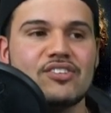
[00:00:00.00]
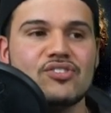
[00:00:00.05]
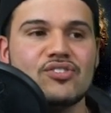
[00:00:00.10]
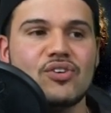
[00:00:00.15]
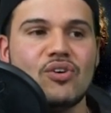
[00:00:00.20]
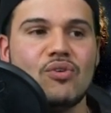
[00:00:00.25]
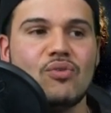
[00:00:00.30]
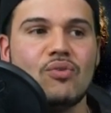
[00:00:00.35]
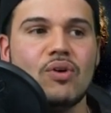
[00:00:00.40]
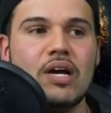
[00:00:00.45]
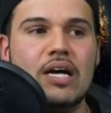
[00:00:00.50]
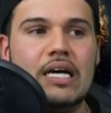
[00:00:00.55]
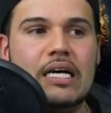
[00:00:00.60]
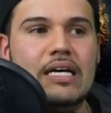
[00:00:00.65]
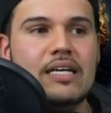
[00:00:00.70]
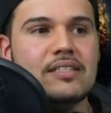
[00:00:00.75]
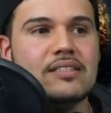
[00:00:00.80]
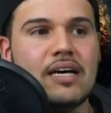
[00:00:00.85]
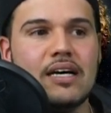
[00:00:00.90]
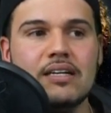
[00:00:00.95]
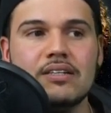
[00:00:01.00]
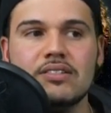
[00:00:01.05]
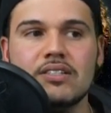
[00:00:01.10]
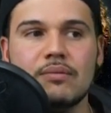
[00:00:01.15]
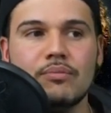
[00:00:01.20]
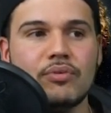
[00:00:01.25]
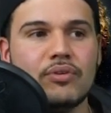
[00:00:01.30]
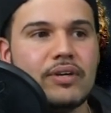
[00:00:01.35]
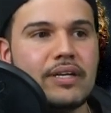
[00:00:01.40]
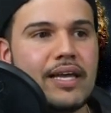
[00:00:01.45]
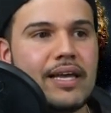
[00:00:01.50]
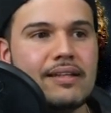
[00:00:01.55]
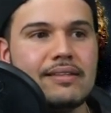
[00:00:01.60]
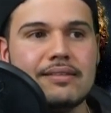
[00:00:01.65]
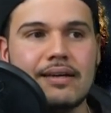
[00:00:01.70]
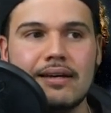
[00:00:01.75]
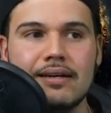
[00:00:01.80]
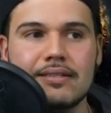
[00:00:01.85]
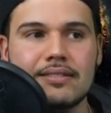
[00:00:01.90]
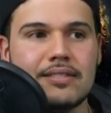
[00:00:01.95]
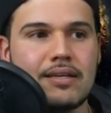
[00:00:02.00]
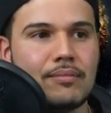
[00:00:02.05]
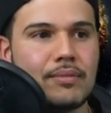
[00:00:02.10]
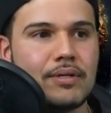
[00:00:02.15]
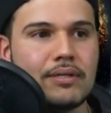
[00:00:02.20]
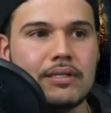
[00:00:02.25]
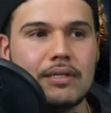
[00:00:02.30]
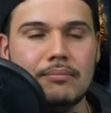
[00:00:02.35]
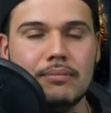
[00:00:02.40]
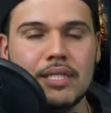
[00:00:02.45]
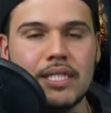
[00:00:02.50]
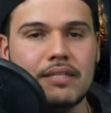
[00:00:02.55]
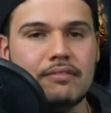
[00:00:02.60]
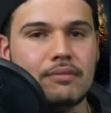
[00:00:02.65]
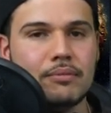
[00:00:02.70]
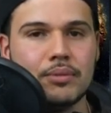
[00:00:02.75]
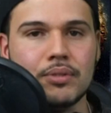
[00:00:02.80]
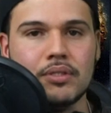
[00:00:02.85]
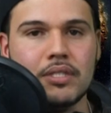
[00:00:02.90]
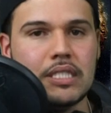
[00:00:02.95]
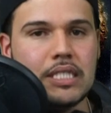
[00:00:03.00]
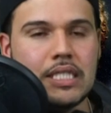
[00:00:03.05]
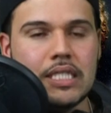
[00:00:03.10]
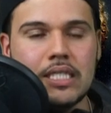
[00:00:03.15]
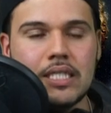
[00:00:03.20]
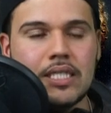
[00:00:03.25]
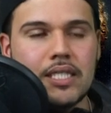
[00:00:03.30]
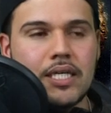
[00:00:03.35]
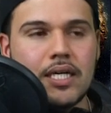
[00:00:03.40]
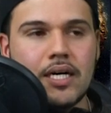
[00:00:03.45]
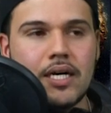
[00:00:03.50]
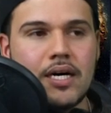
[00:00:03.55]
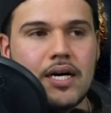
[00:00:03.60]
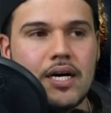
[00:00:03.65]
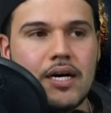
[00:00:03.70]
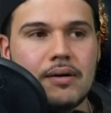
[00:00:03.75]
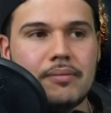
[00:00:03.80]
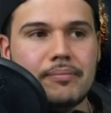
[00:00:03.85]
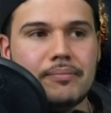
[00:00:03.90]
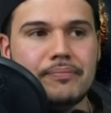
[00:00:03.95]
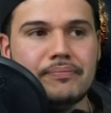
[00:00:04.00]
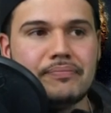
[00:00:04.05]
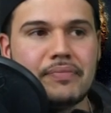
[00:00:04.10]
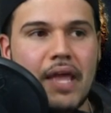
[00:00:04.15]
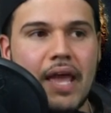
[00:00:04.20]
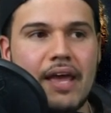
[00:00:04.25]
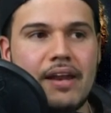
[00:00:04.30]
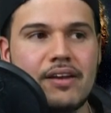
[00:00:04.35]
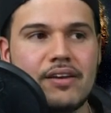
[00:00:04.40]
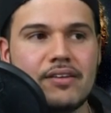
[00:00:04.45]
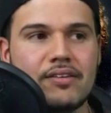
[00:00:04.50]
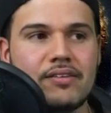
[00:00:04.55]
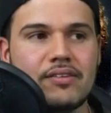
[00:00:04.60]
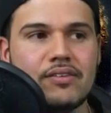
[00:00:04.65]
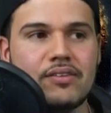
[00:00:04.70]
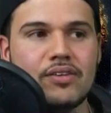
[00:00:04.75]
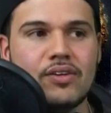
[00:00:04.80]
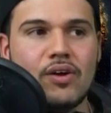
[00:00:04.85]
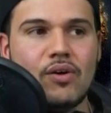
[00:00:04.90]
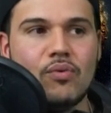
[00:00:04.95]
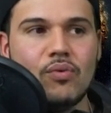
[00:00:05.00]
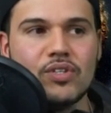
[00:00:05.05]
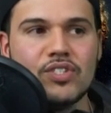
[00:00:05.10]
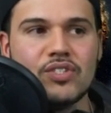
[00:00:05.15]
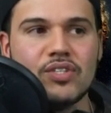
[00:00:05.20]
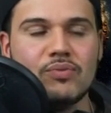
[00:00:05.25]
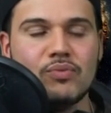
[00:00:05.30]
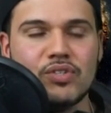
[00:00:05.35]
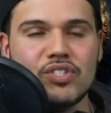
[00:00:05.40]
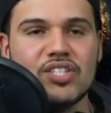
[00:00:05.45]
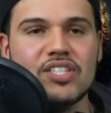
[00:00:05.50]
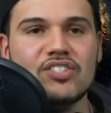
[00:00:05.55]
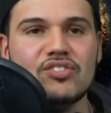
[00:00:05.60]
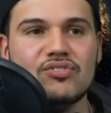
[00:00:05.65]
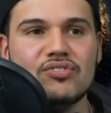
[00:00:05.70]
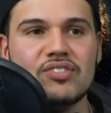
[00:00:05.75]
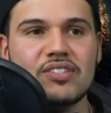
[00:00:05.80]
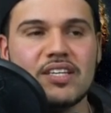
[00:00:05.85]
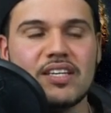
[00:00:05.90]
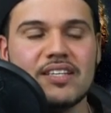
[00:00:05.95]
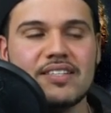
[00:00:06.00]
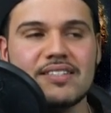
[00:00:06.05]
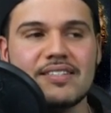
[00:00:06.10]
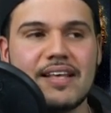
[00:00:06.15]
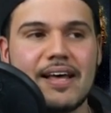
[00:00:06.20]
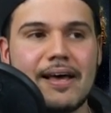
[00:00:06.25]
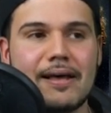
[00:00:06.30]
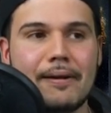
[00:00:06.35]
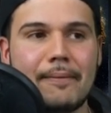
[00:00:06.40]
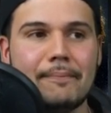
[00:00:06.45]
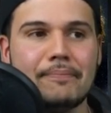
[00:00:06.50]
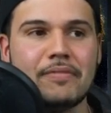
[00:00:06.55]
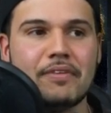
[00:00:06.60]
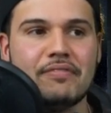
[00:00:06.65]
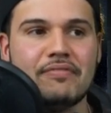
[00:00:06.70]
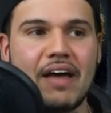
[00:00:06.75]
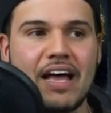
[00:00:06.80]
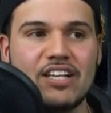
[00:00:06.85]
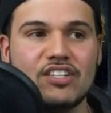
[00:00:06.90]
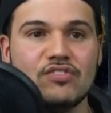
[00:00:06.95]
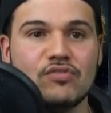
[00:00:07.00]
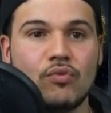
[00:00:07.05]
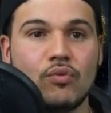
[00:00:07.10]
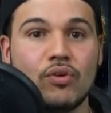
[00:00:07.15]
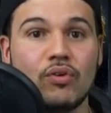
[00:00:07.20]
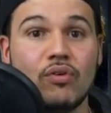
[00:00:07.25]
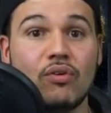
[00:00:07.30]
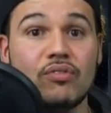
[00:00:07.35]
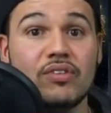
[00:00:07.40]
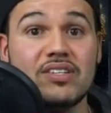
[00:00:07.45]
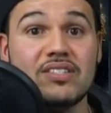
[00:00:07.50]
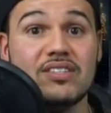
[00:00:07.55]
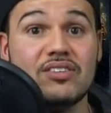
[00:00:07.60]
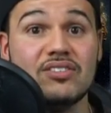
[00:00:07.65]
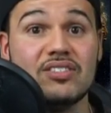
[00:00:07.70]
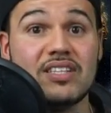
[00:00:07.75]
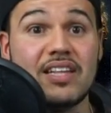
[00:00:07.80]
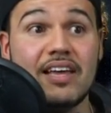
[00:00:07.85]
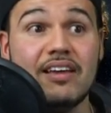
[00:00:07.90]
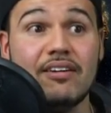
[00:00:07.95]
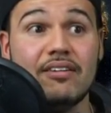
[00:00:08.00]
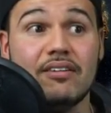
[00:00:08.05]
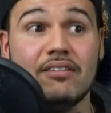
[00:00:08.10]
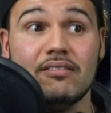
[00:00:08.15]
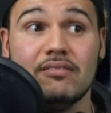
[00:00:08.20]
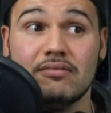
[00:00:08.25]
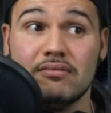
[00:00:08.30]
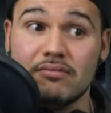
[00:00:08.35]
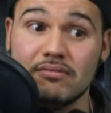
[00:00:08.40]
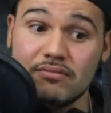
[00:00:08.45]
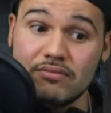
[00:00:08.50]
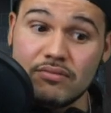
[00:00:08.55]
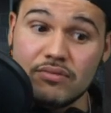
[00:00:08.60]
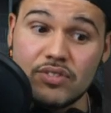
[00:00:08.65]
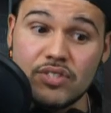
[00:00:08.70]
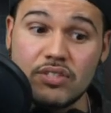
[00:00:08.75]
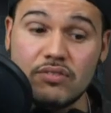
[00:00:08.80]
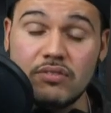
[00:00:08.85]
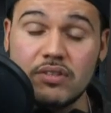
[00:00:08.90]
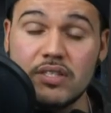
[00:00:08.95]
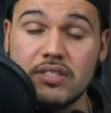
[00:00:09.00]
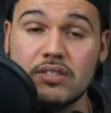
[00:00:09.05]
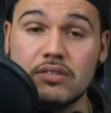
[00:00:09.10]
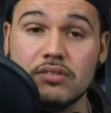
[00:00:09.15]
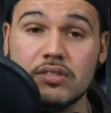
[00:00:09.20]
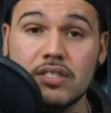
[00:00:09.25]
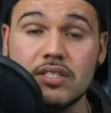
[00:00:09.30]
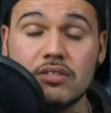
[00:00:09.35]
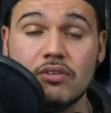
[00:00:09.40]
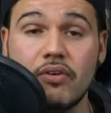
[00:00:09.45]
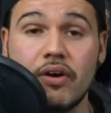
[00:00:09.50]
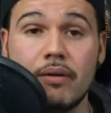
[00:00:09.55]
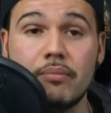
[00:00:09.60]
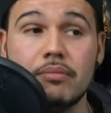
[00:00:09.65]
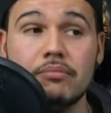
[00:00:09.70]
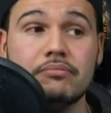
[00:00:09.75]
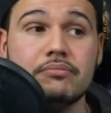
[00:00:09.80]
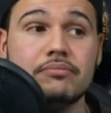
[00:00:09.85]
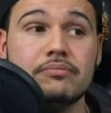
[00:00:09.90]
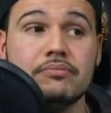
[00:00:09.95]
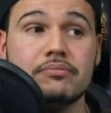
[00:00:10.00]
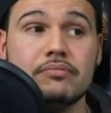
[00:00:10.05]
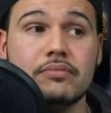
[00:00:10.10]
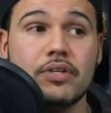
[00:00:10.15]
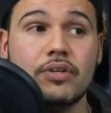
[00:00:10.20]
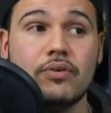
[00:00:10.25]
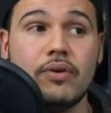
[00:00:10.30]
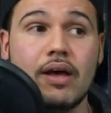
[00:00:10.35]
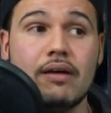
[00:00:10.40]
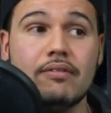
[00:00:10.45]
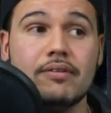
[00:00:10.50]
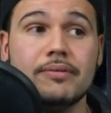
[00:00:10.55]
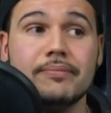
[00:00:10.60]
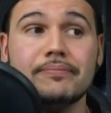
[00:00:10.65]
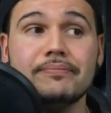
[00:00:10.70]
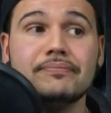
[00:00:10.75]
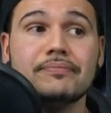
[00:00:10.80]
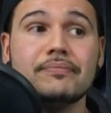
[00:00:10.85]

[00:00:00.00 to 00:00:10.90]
So Donna Summer, unbelievable. And you know what's interesting is that fast forward all these years later, she released a disco album. There you have it.